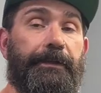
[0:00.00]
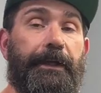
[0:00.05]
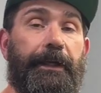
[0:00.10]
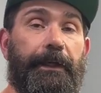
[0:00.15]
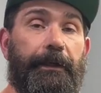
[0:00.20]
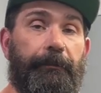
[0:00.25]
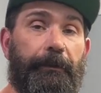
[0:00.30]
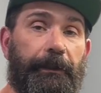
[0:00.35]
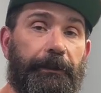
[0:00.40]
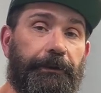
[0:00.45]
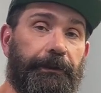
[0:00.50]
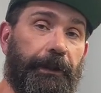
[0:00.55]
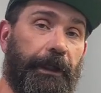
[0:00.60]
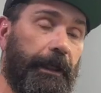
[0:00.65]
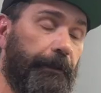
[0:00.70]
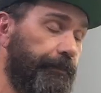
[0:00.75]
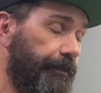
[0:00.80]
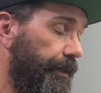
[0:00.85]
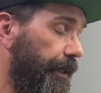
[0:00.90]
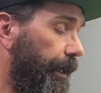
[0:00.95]
getting my
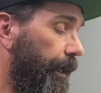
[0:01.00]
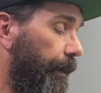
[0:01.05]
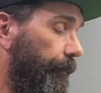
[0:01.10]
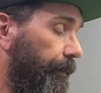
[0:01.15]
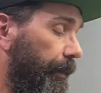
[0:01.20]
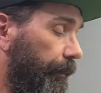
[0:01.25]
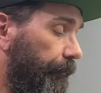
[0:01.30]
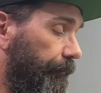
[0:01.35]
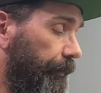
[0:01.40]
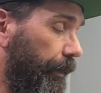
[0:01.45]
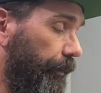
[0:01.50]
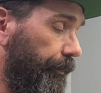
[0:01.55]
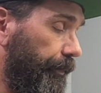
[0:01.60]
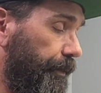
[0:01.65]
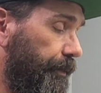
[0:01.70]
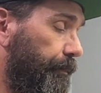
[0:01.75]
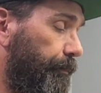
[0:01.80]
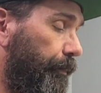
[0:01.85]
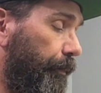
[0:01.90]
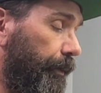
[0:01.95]
shop set up and I found
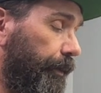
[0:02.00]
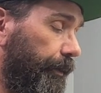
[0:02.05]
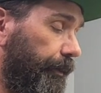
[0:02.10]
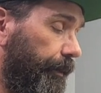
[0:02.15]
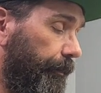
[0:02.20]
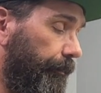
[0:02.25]
this book,